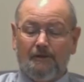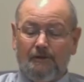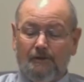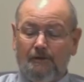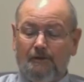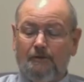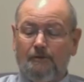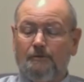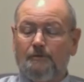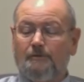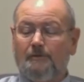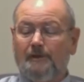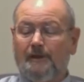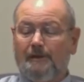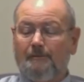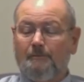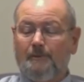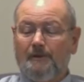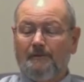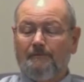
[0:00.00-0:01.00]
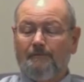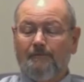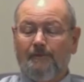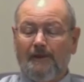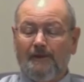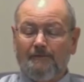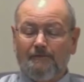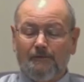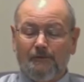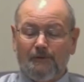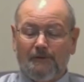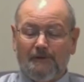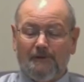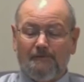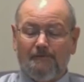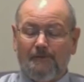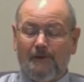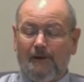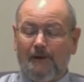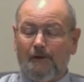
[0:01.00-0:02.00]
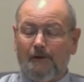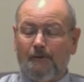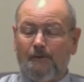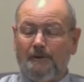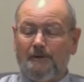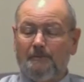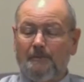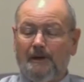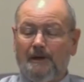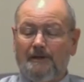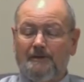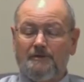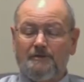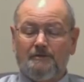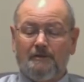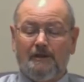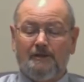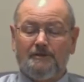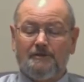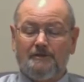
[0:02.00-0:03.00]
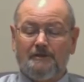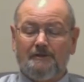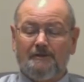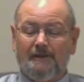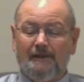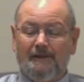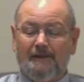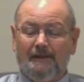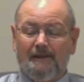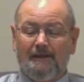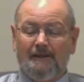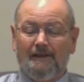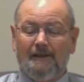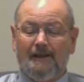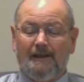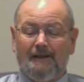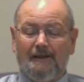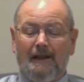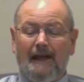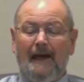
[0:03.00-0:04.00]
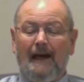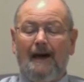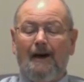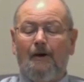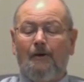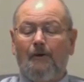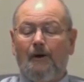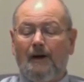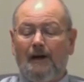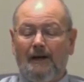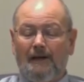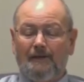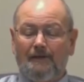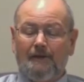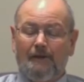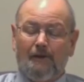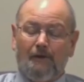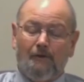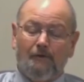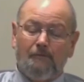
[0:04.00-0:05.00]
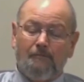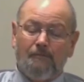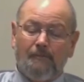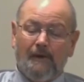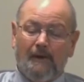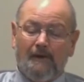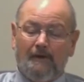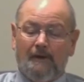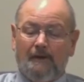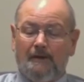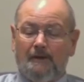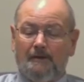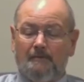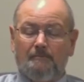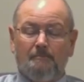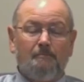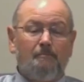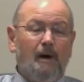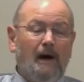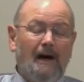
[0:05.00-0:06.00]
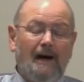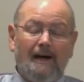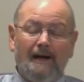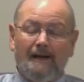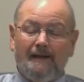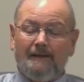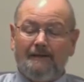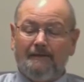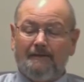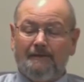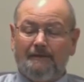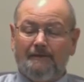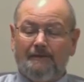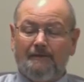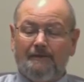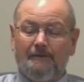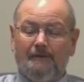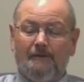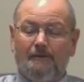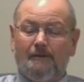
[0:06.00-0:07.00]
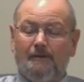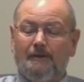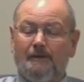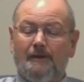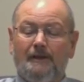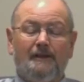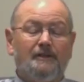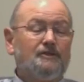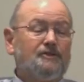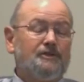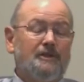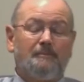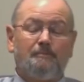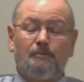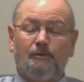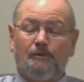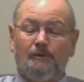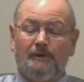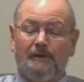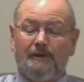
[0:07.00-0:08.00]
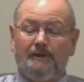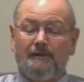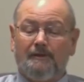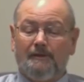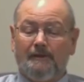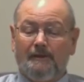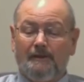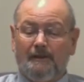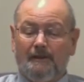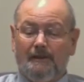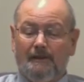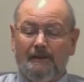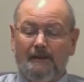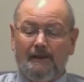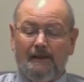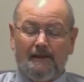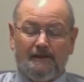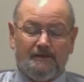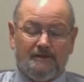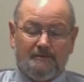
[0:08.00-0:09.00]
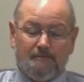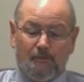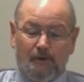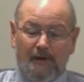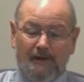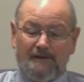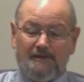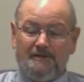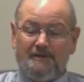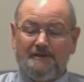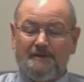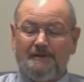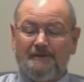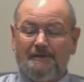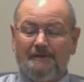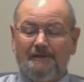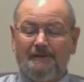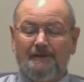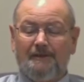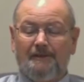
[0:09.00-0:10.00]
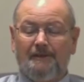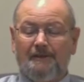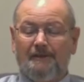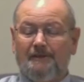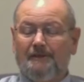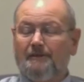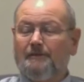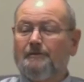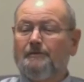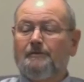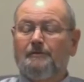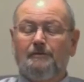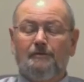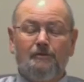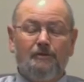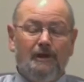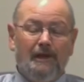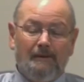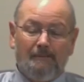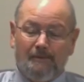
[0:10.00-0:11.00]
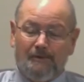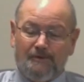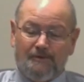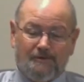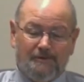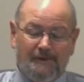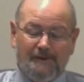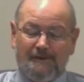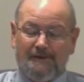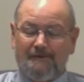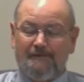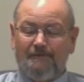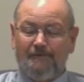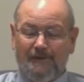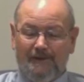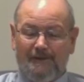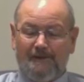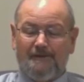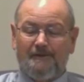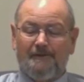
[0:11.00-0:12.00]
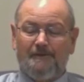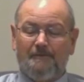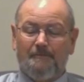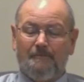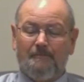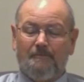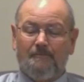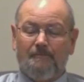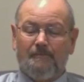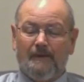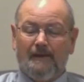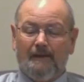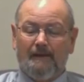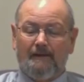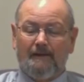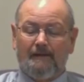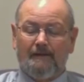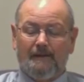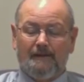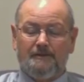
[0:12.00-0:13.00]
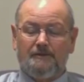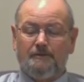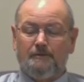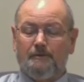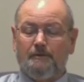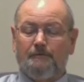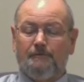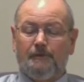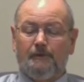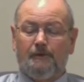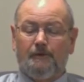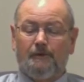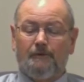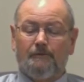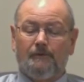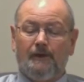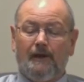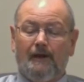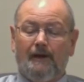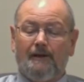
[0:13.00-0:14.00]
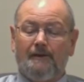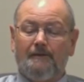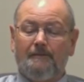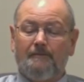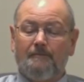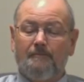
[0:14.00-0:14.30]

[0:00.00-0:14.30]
You have been faithfully following my instruction, and now I know by your exemplary, expressed, demonstrated faith that you are a fearer of God.